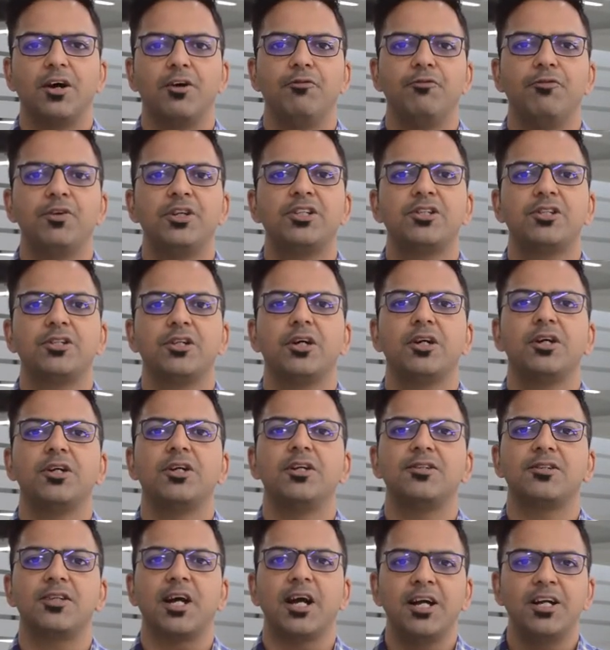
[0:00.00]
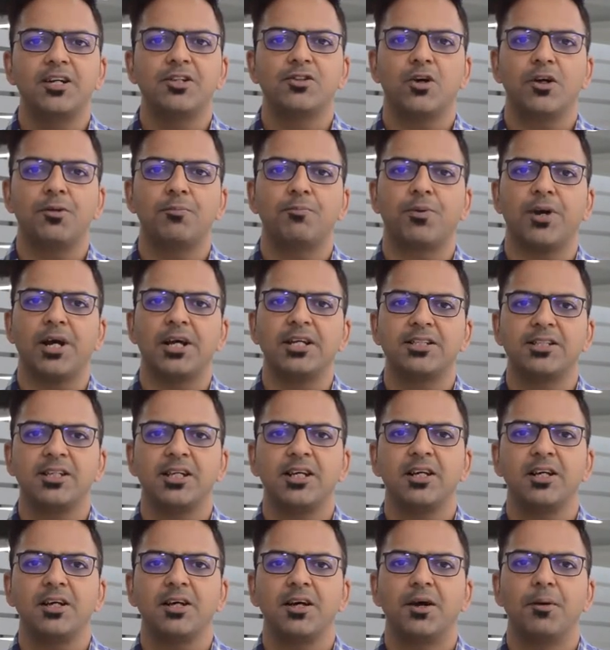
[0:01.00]
which decides on
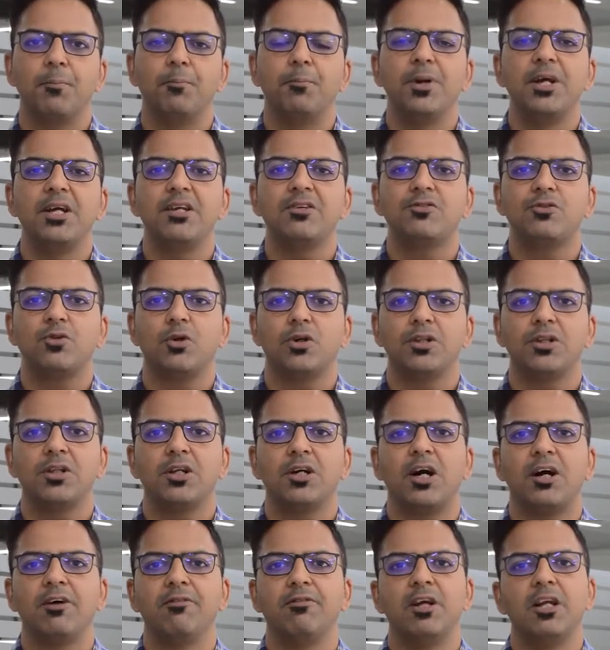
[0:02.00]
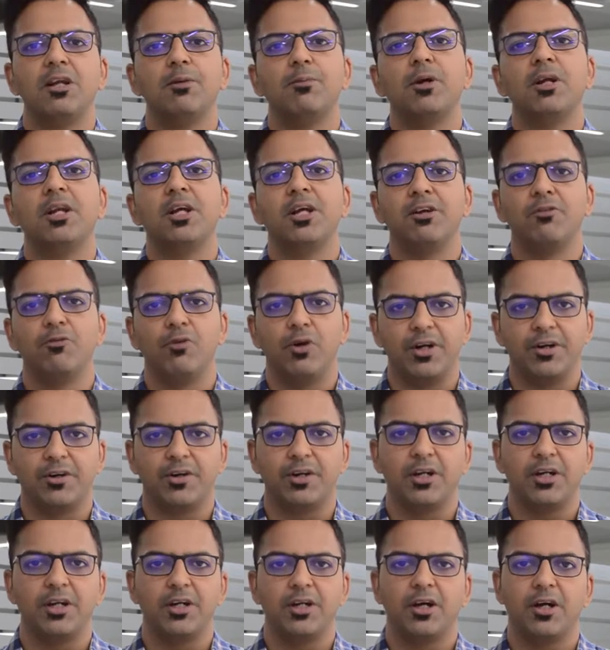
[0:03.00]
pricing based on the available
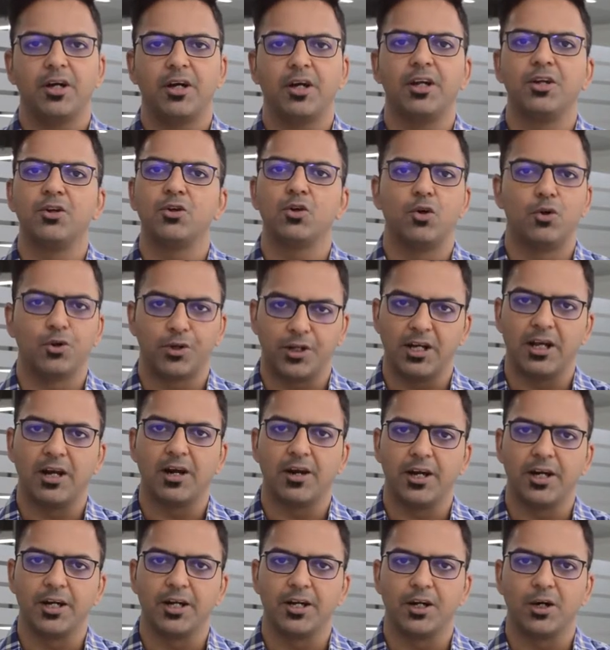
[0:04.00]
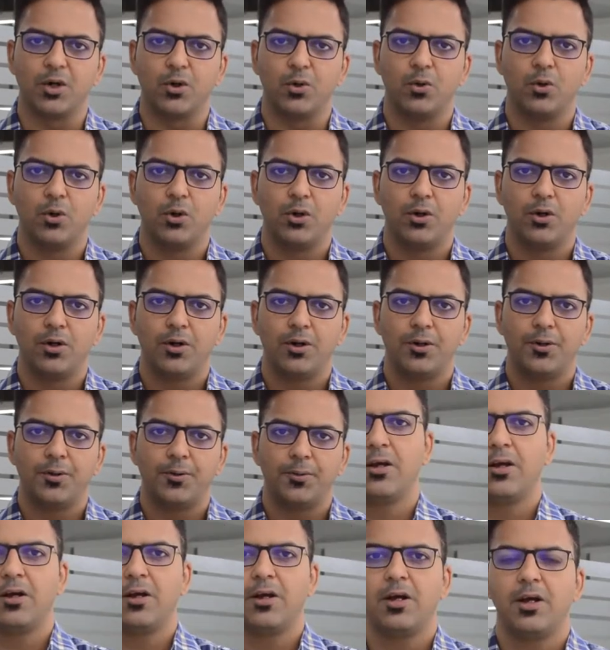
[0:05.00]
inventory in your hotel right now.
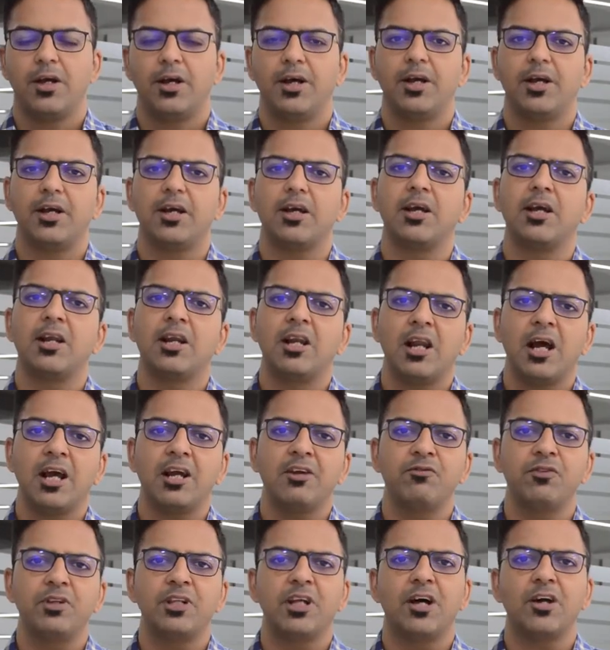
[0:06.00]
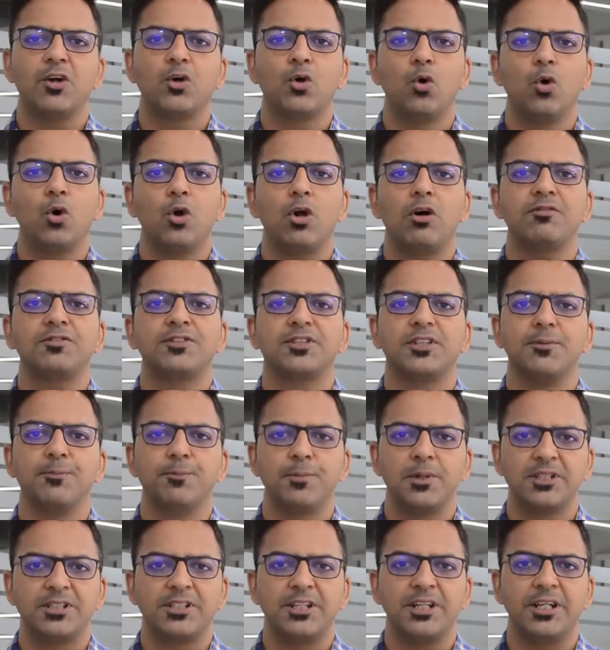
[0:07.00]
In line with our goal of
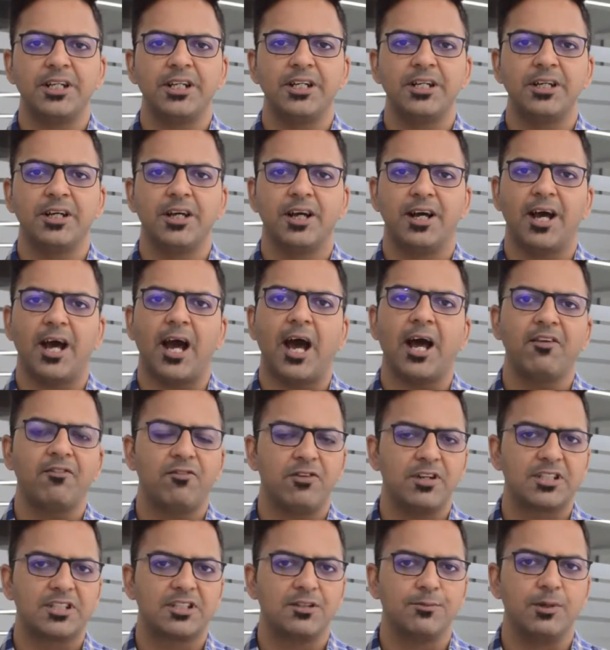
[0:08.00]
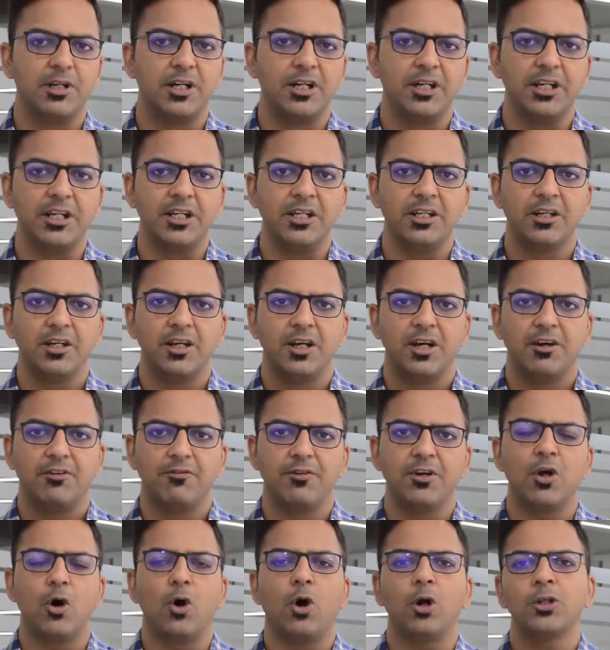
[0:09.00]
simplicity and flexibility,
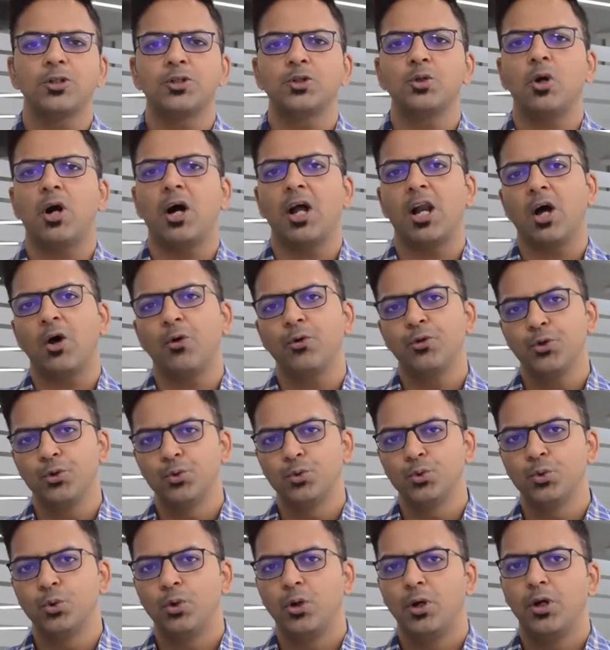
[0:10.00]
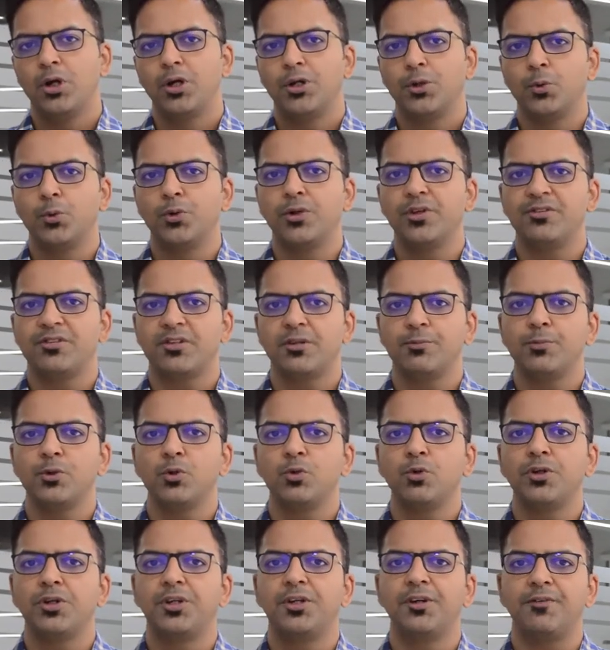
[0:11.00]
we also allow you to
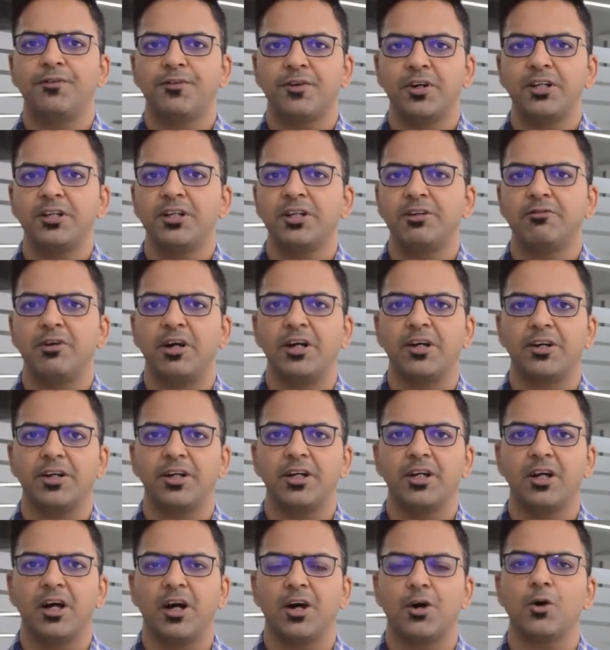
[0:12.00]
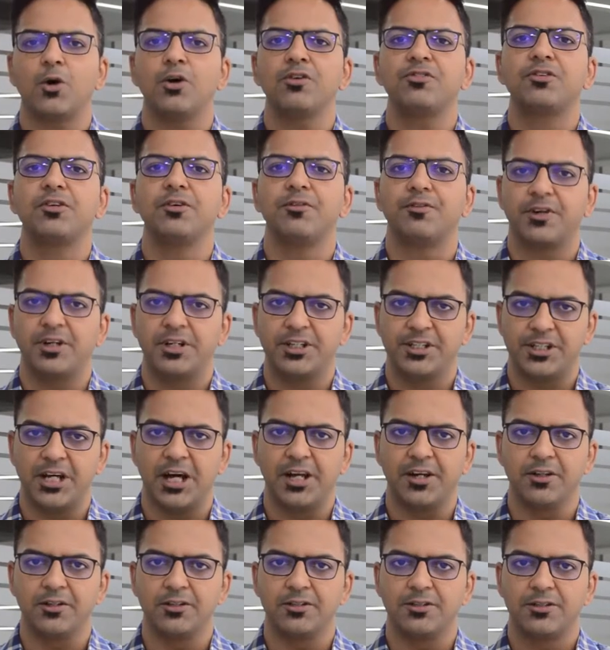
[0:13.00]
distribute different inventory across different
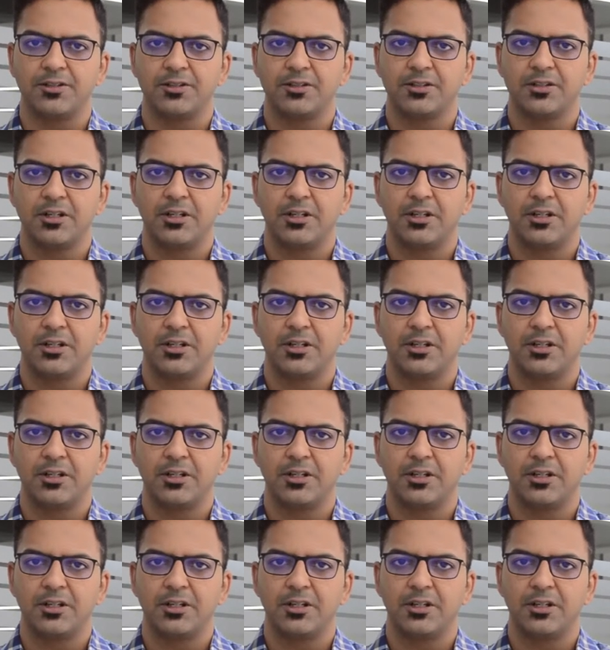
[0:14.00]
channels.